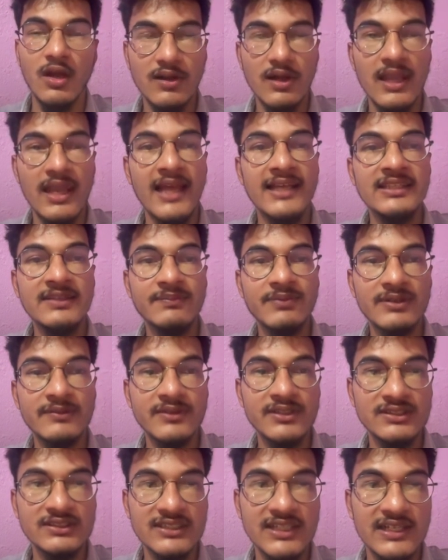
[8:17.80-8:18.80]
Unlike the
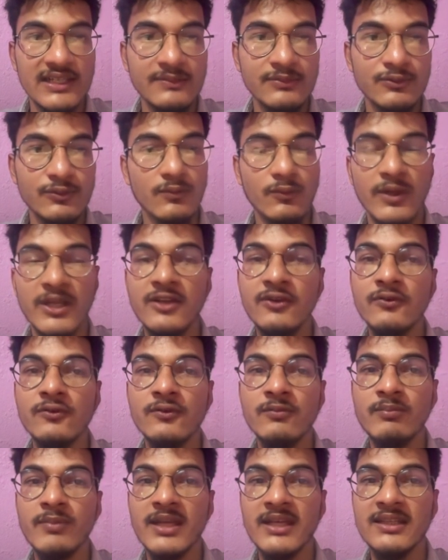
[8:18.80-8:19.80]
previous setups where you
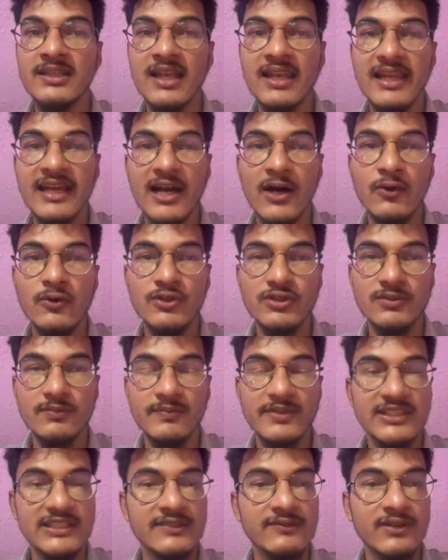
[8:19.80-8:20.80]
could make the layouts
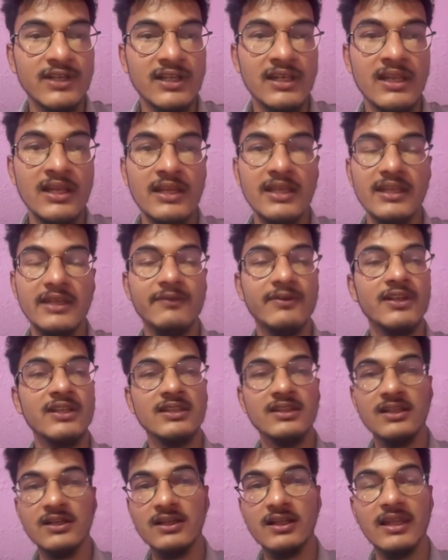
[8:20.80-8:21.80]
visible even
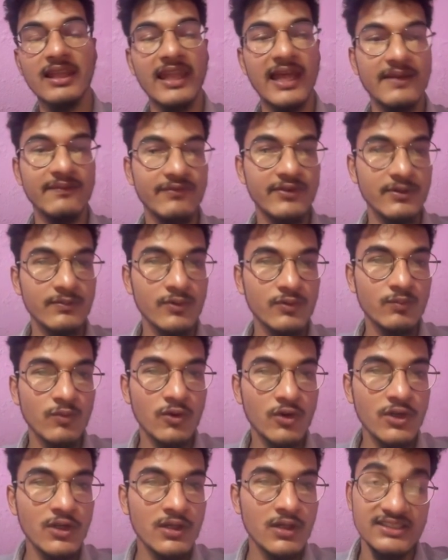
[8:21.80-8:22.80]
in the live preview
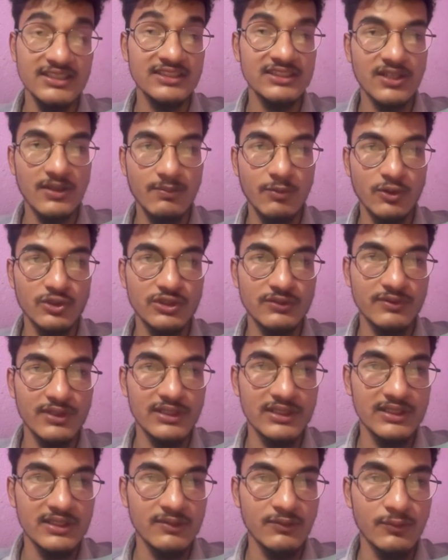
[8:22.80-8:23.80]
mode, this is not possible
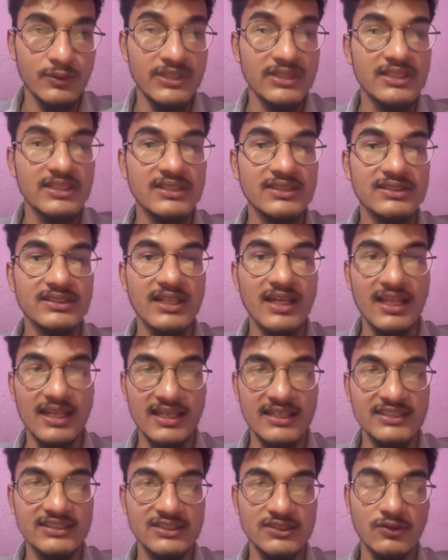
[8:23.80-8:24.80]
in with this
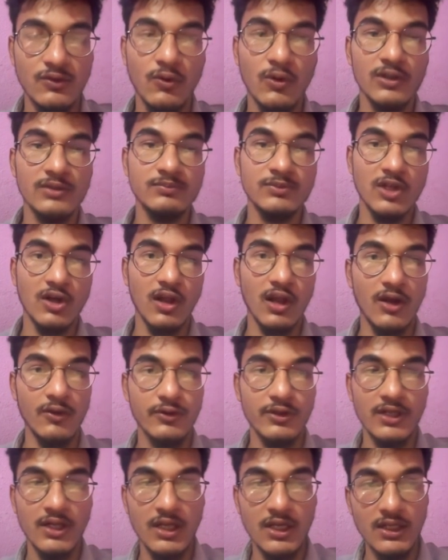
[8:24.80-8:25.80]
list column callout.
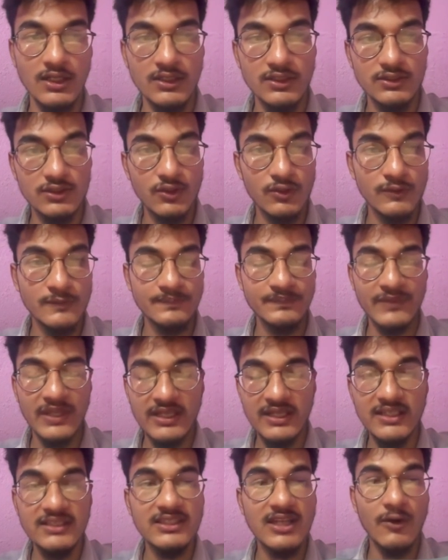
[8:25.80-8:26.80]
So
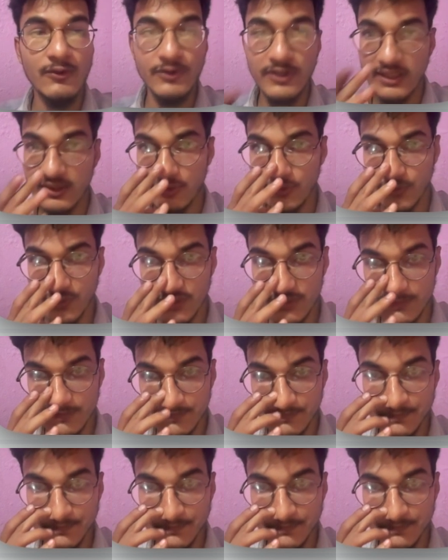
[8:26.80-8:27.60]
here's how you can do it.